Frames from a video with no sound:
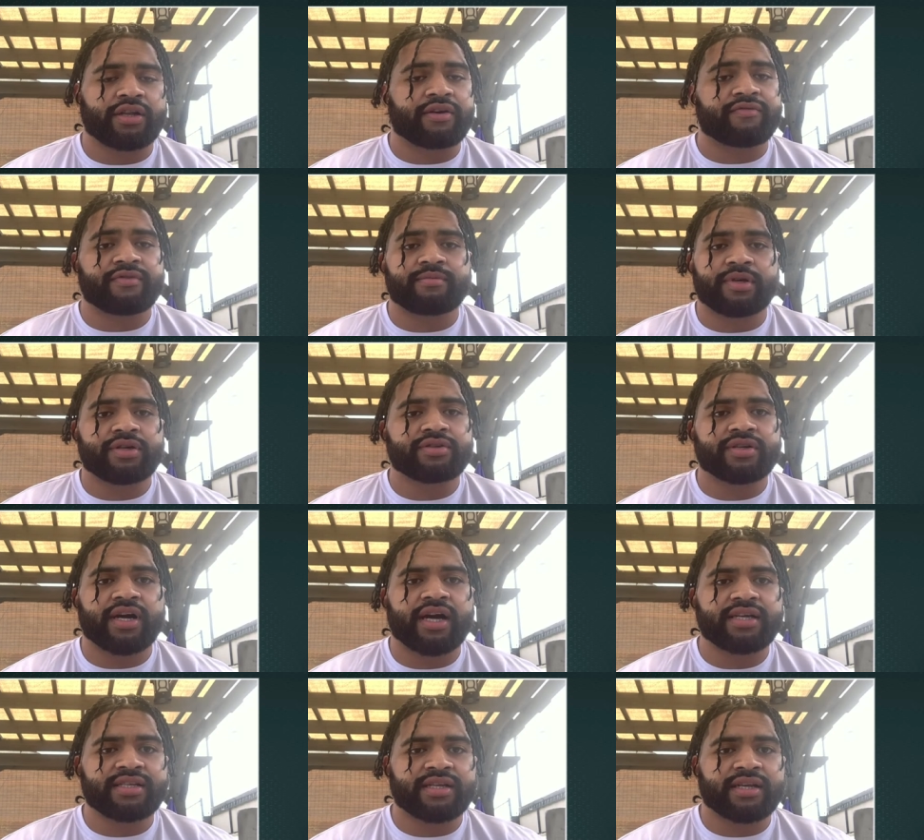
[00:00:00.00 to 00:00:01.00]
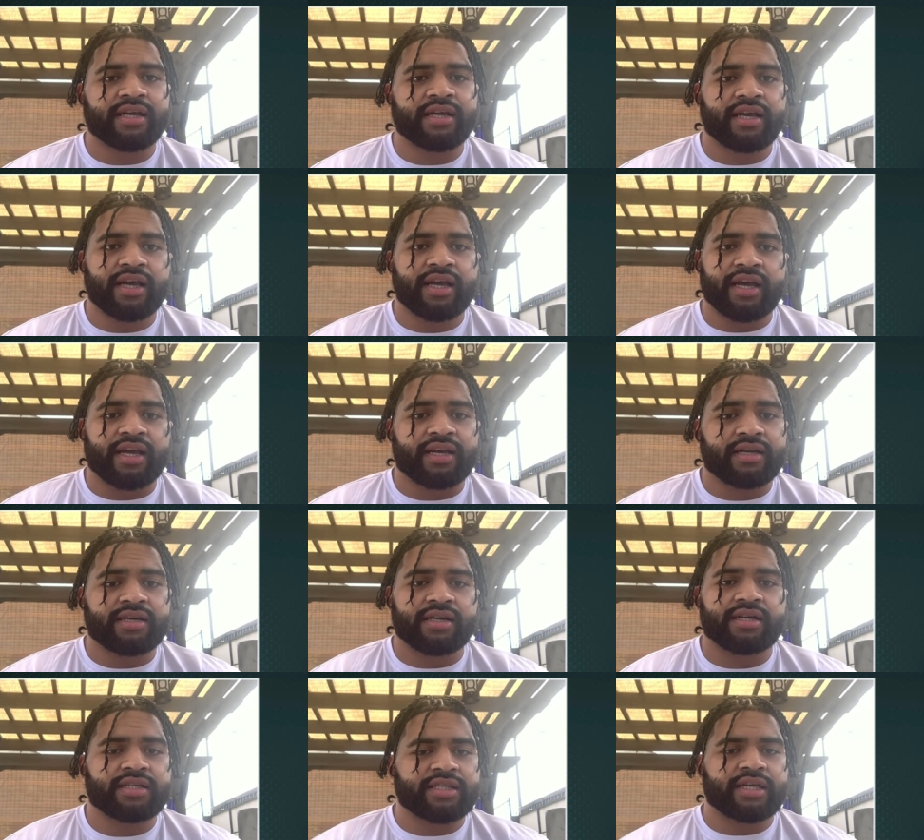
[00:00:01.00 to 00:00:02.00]
learn from those guys and, and uh,
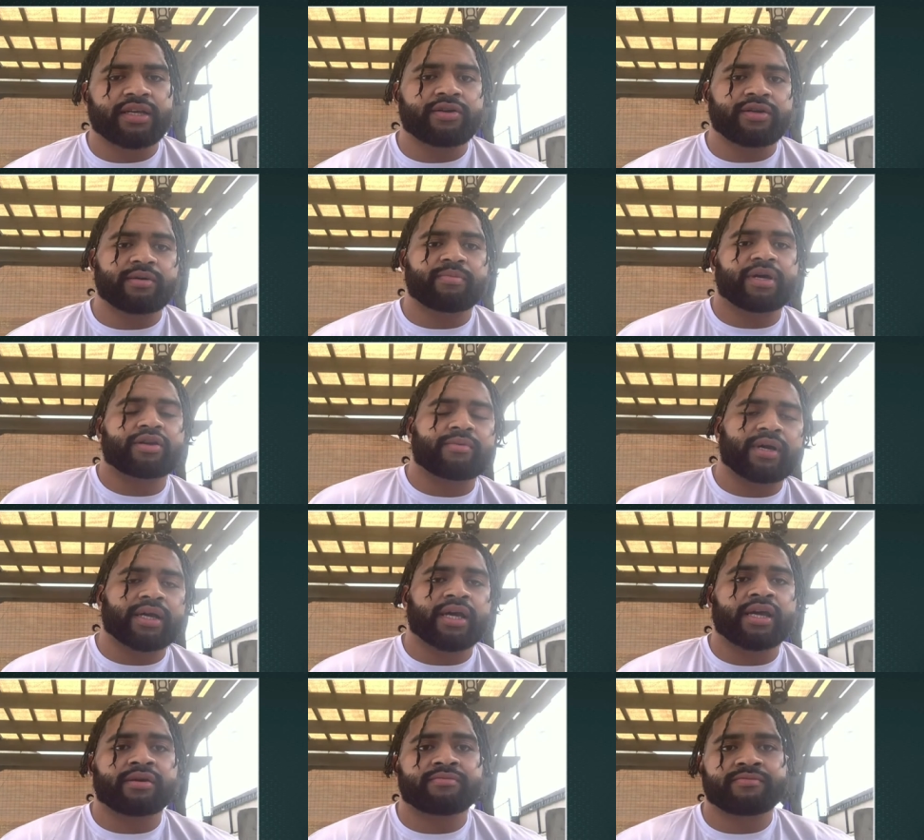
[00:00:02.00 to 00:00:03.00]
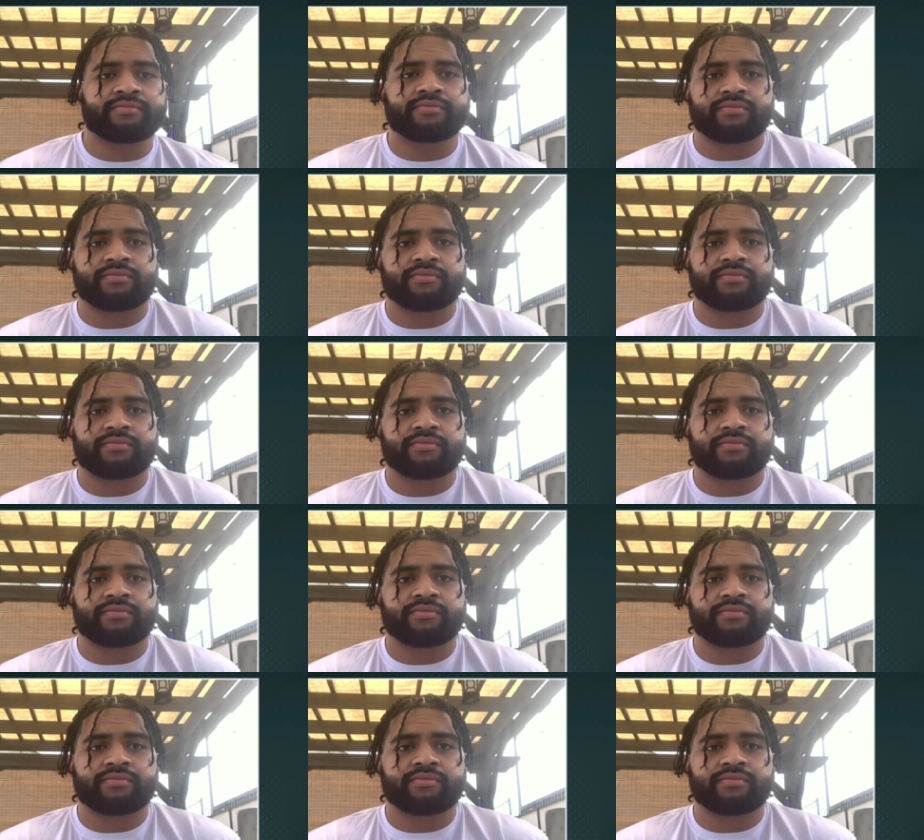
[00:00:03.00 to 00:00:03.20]
continue to better my game.